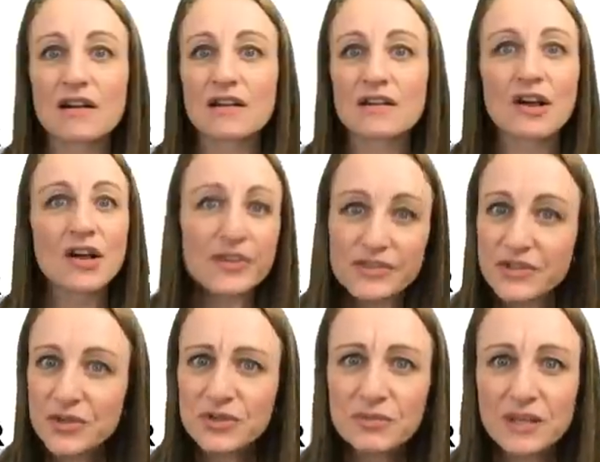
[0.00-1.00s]
on all the
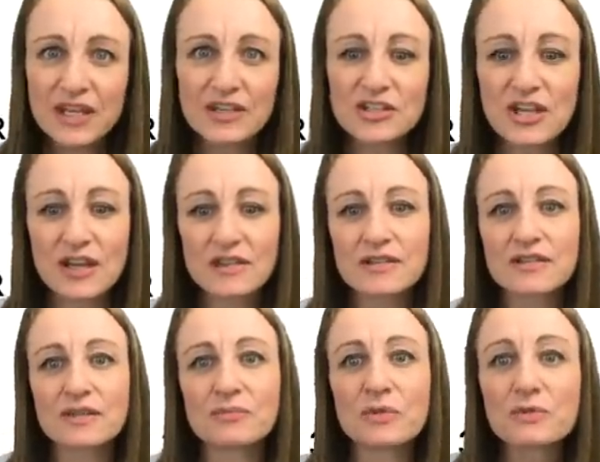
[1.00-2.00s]
social media channels,
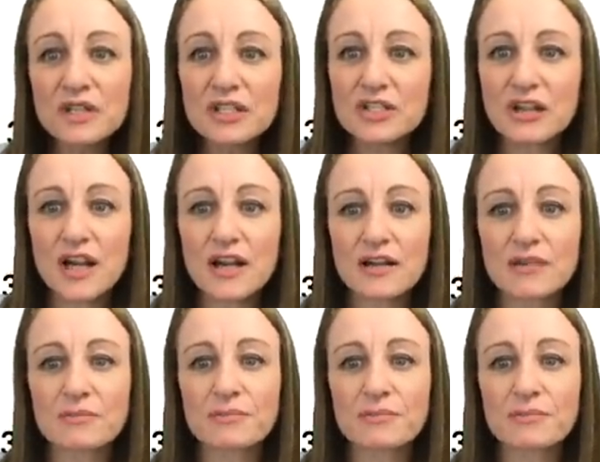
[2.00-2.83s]
and we really try to